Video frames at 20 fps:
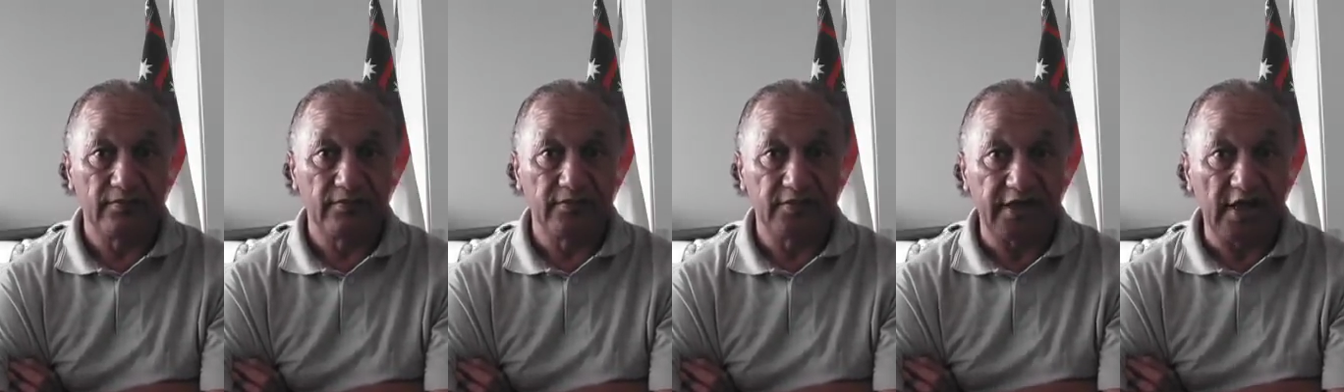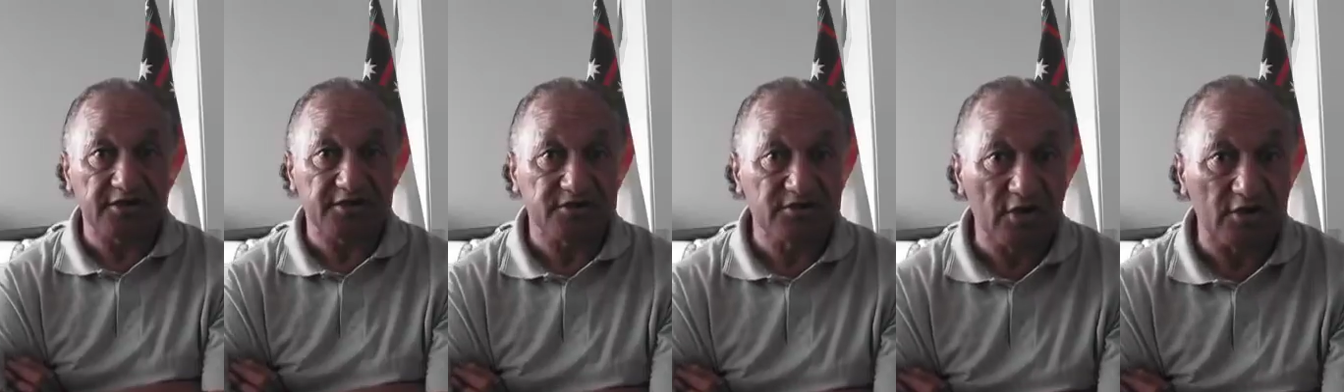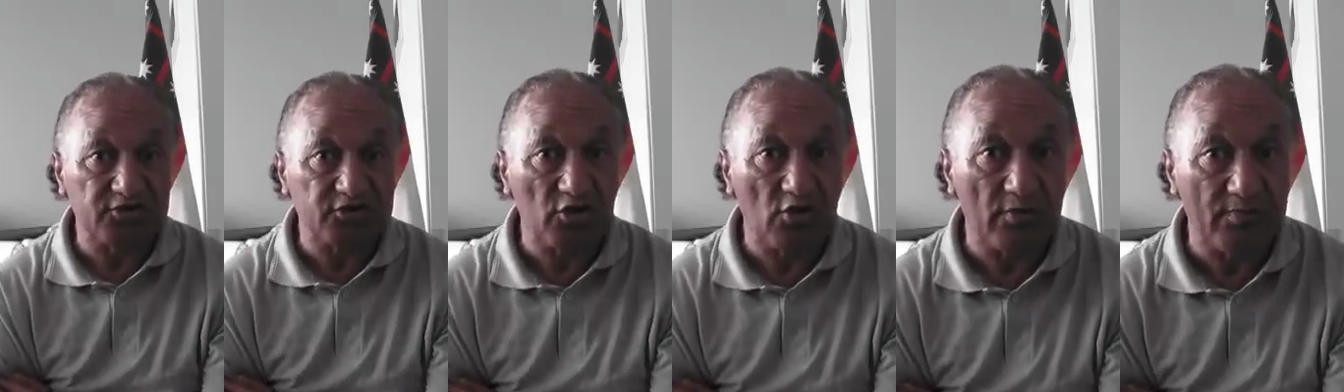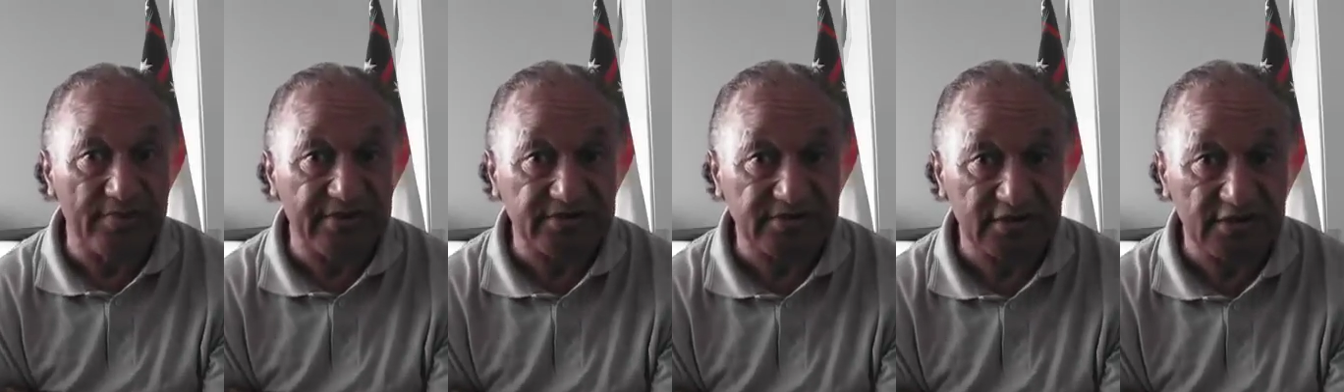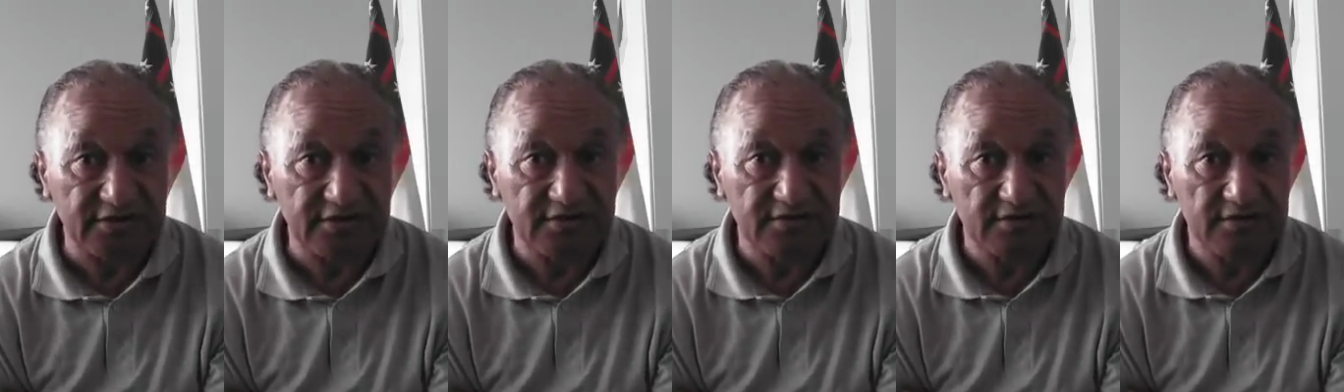That's not your
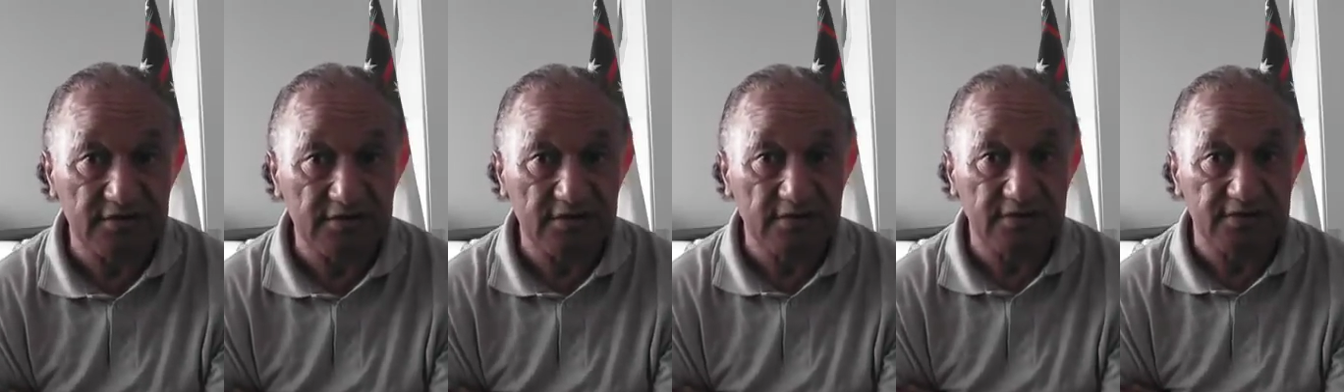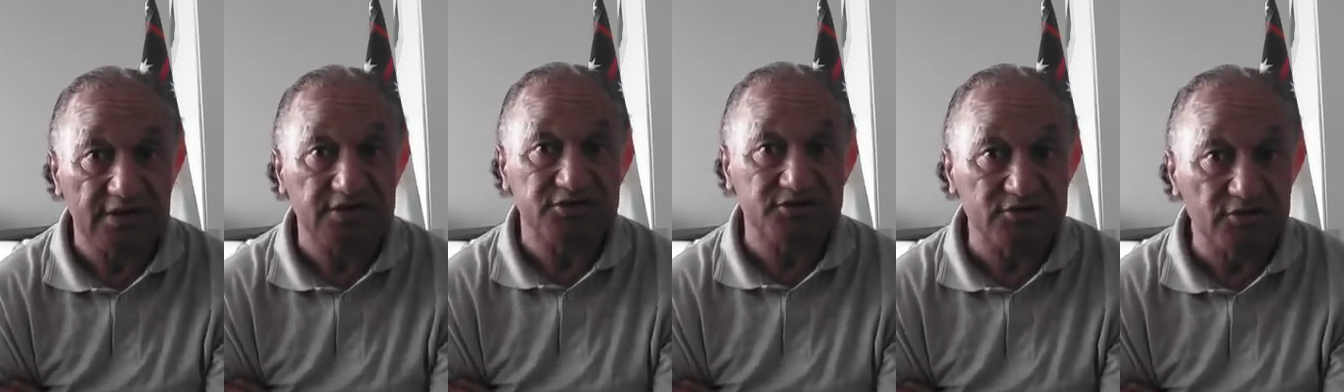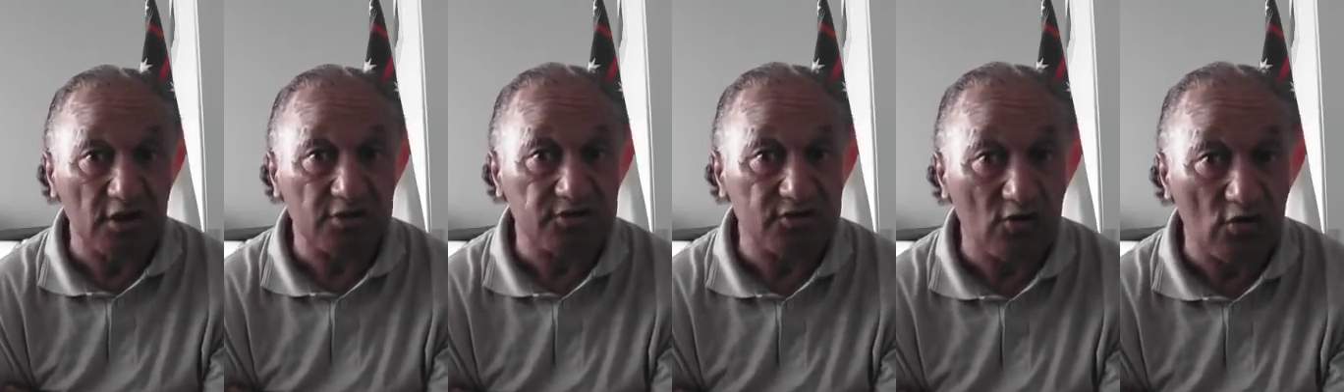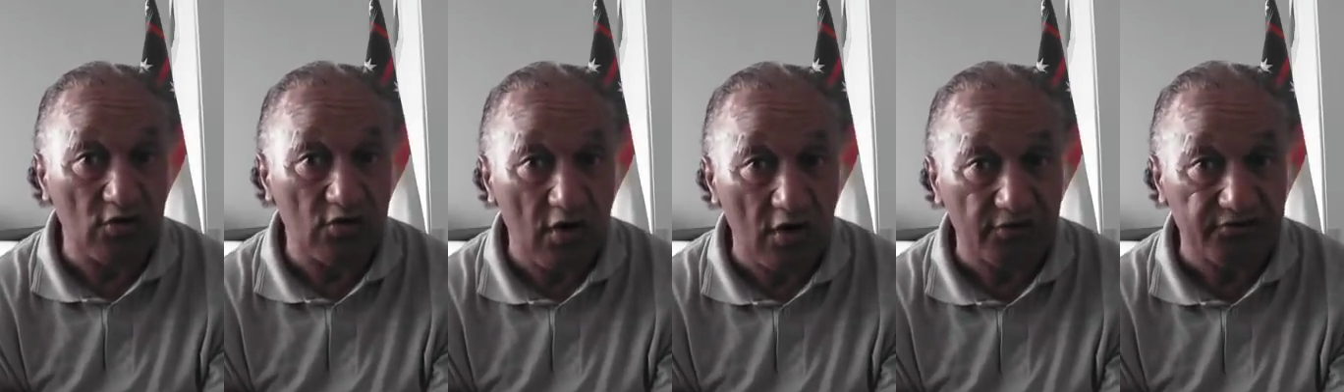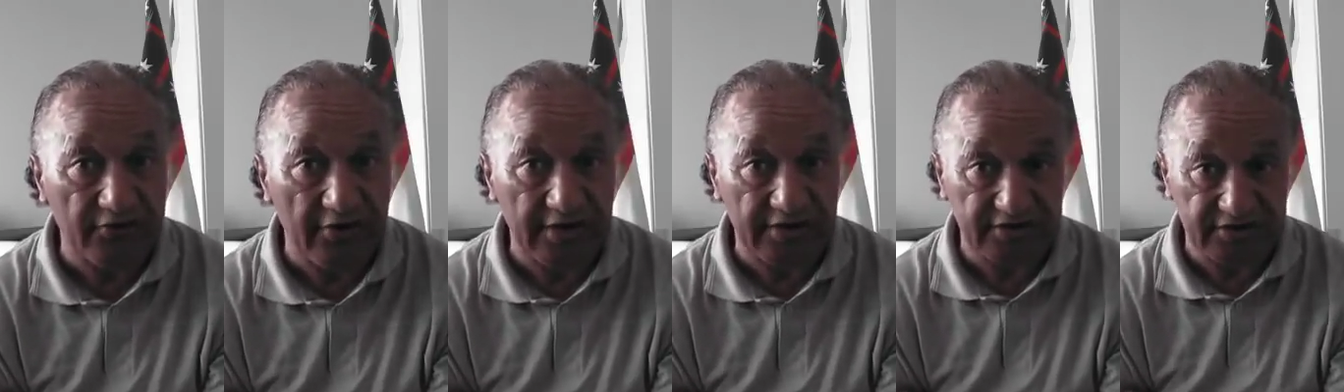business. It's not your
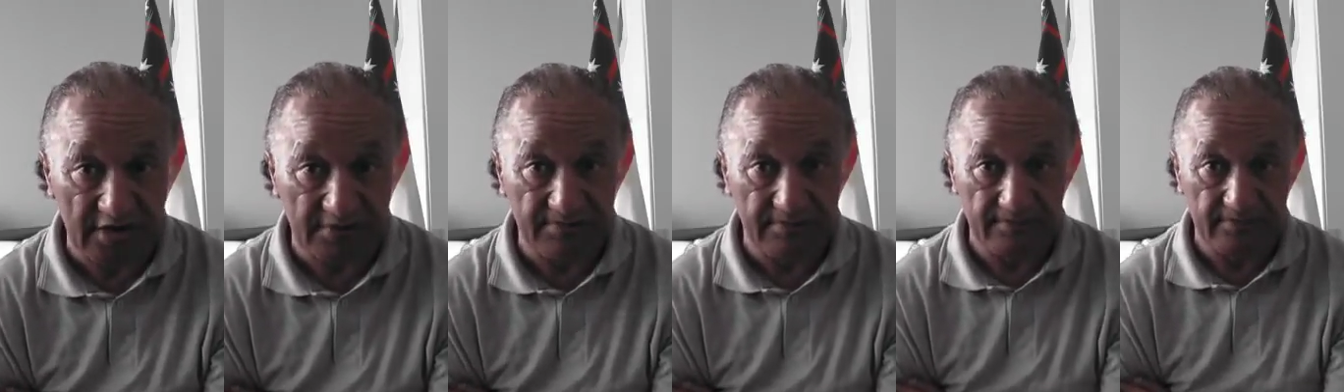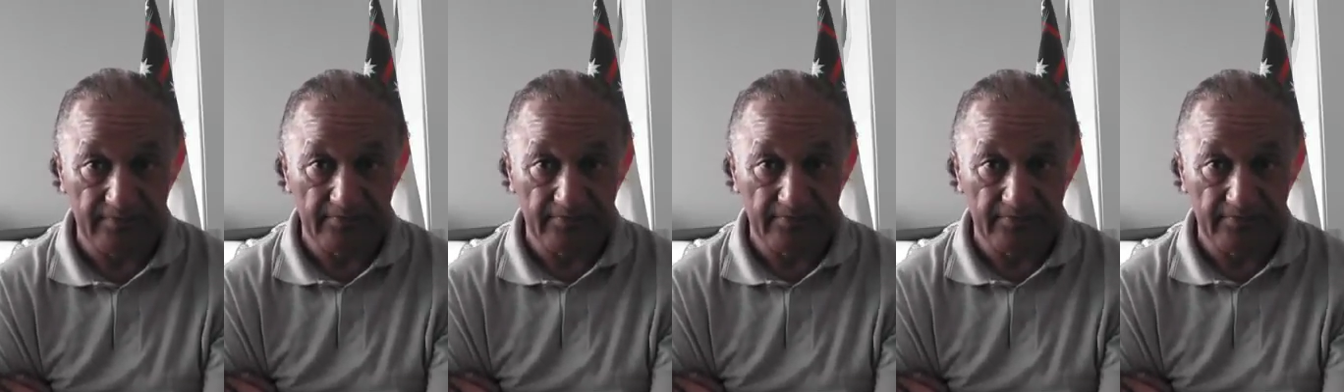contract, Jim.